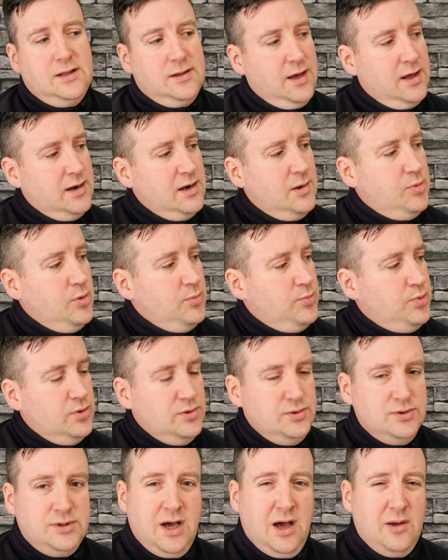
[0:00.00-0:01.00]
learn about
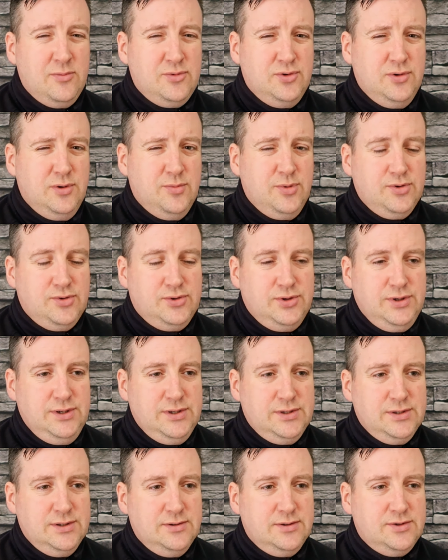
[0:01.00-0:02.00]
putting tarps around about
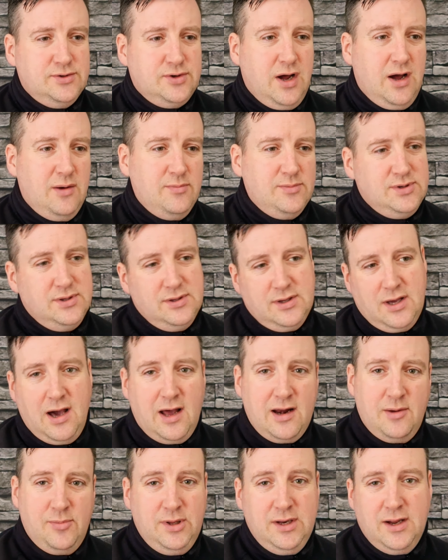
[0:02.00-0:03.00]
trees and straps and
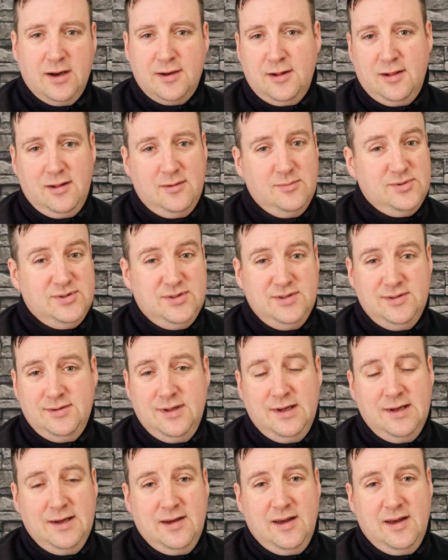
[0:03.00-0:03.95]
carabiner clips, and